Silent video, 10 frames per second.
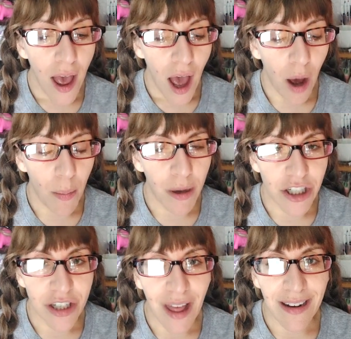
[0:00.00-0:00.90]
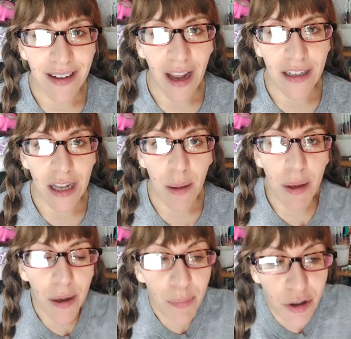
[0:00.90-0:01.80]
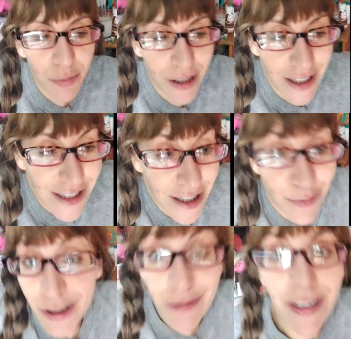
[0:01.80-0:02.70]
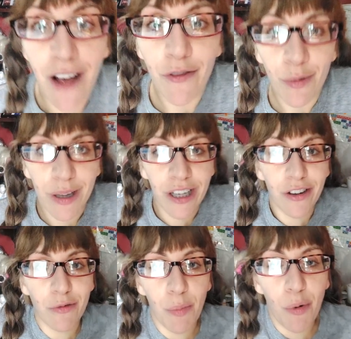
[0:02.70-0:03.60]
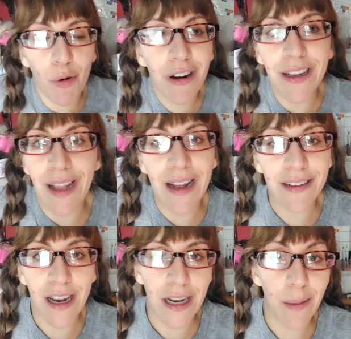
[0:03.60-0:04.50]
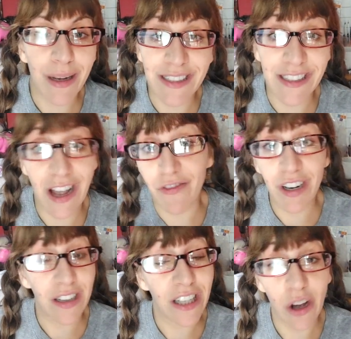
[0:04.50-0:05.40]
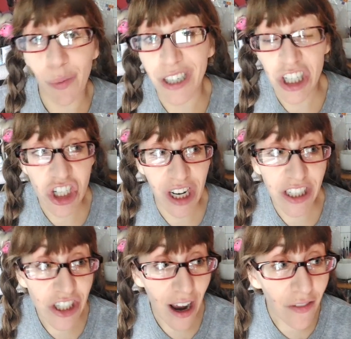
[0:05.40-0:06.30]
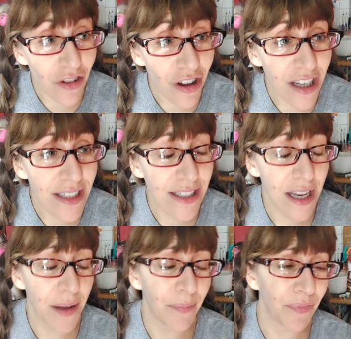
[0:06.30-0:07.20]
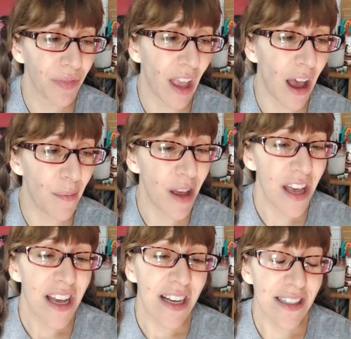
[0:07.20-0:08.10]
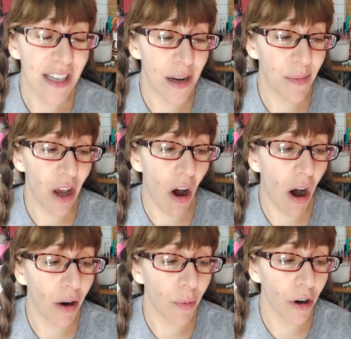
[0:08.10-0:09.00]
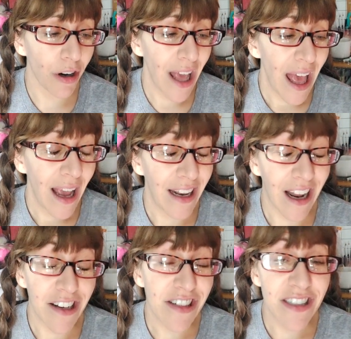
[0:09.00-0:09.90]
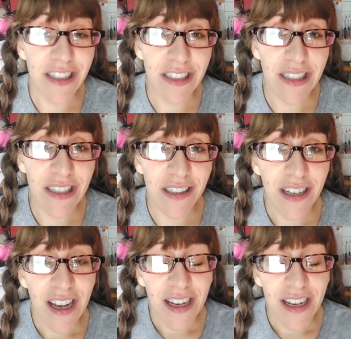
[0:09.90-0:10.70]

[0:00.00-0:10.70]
how much that dynamic between us, because we used to have a really good rapport, and that dynamic's definitely going to change after this. Um, it's going to be awkward, and I just need to